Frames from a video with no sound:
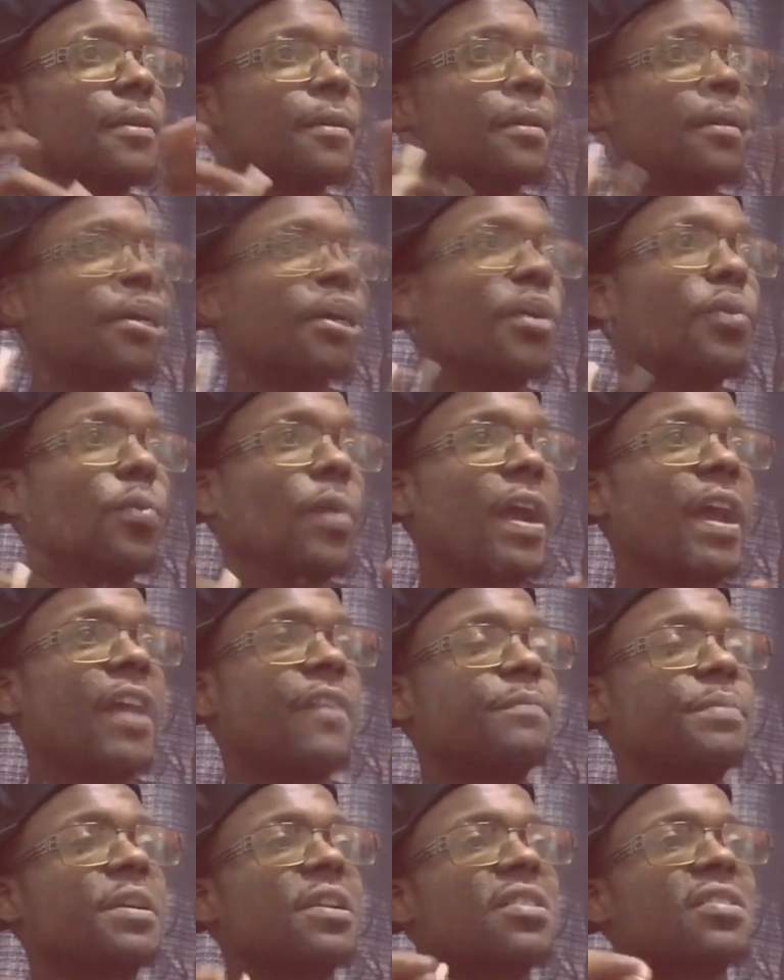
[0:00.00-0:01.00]
hood
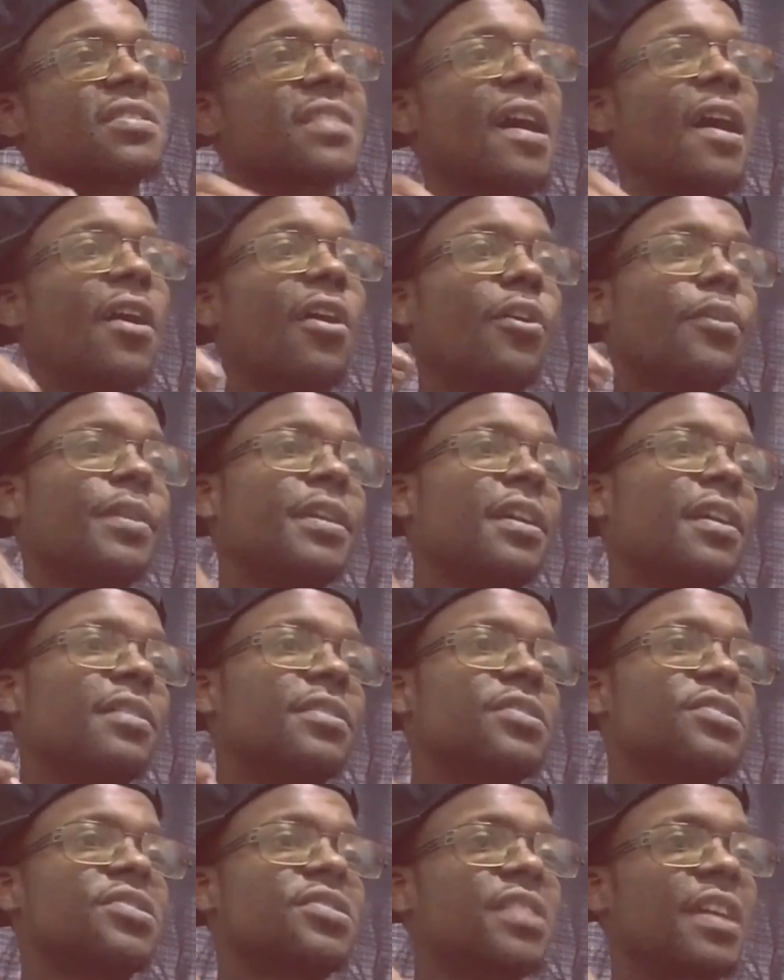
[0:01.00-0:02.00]
wave because I already
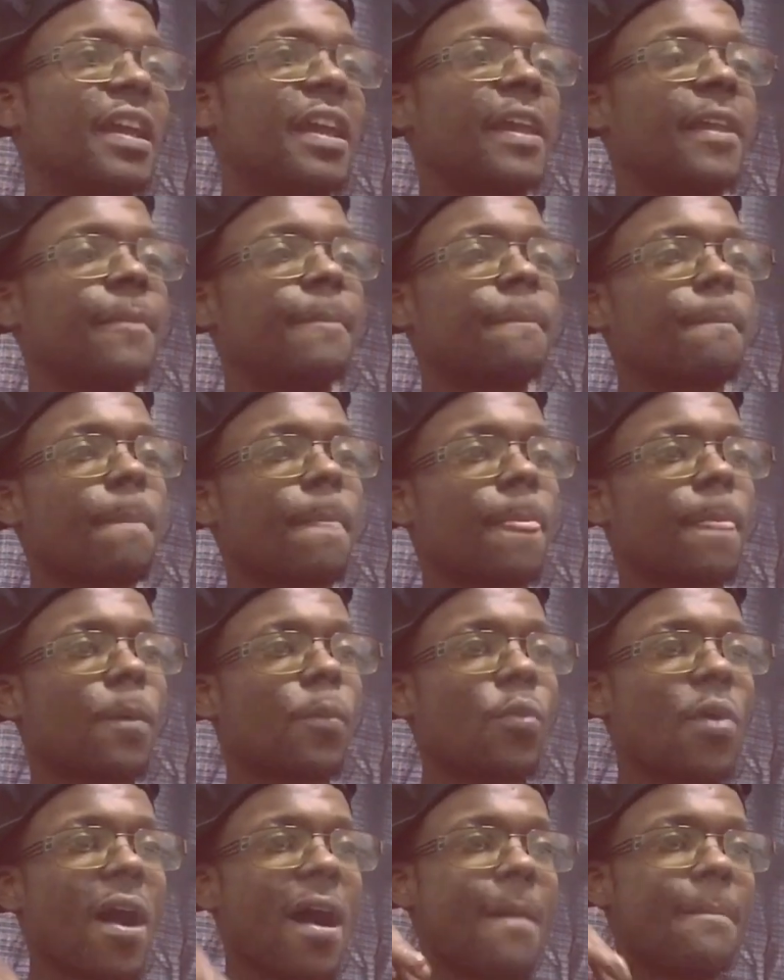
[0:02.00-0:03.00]
understand
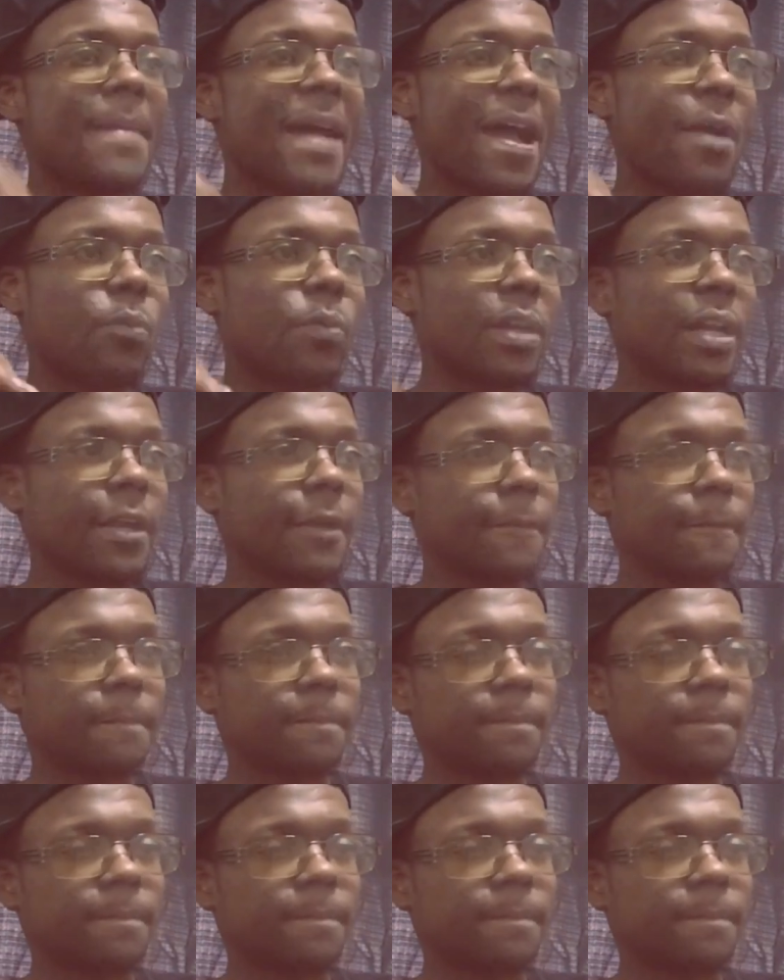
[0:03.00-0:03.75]
where I'm at with it,